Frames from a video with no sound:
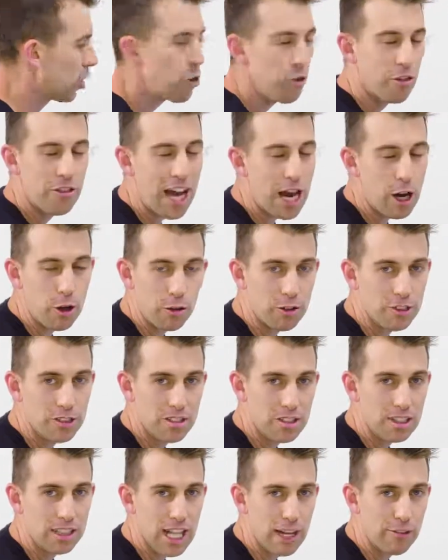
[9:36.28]

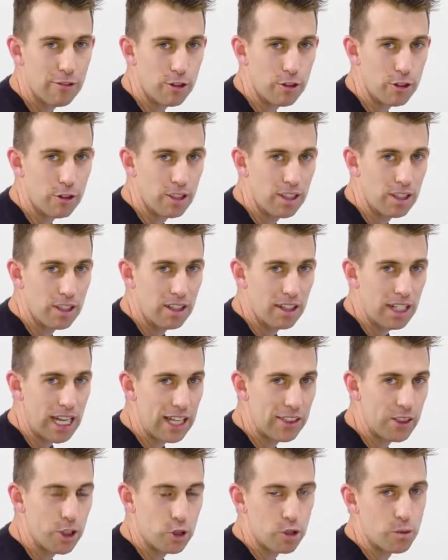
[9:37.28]
2000s level
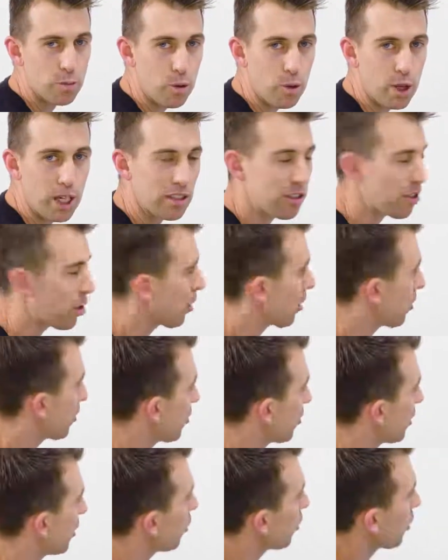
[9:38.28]
and those points are
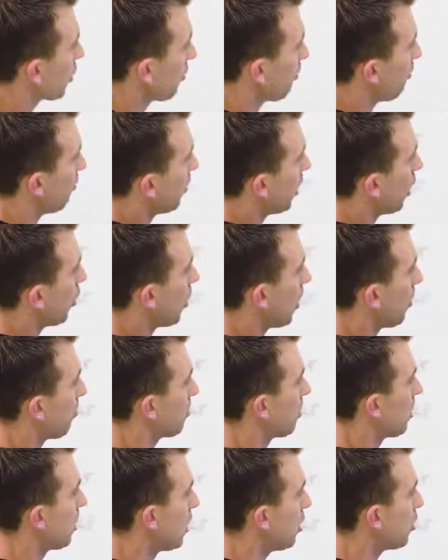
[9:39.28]
still going to flow
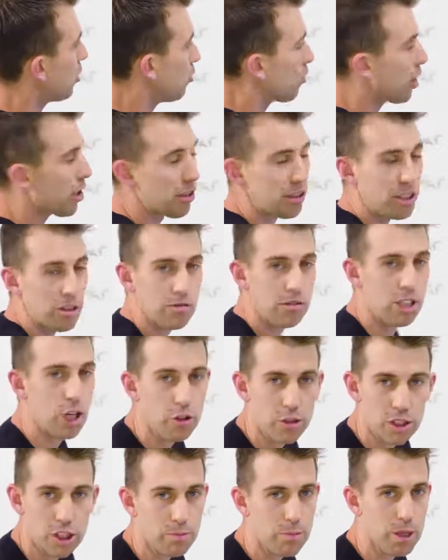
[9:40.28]
up to you, whether you
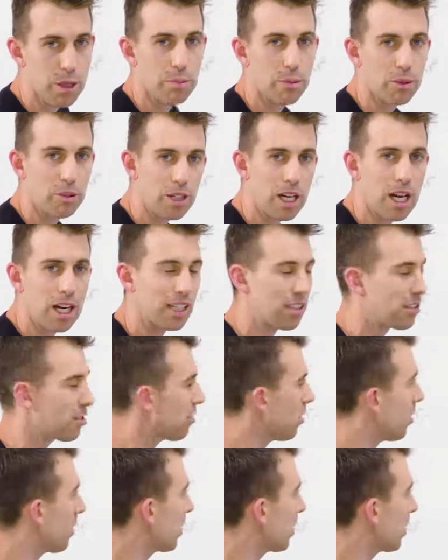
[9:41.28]
know these people or not. As